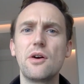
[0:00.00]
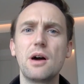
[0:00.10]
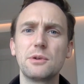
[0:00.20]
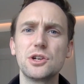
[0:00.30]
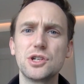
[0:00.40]
I'm
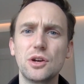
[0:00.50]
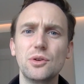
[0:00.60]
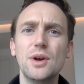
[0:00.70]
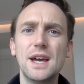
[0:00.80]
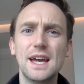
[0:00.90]
going to show you
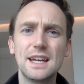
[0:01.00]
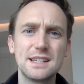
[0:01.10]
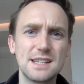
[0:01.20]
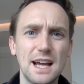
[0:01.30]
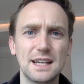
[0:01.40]

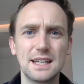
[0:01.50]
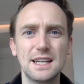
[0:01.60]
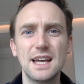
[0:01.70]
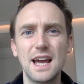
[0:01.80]
exactly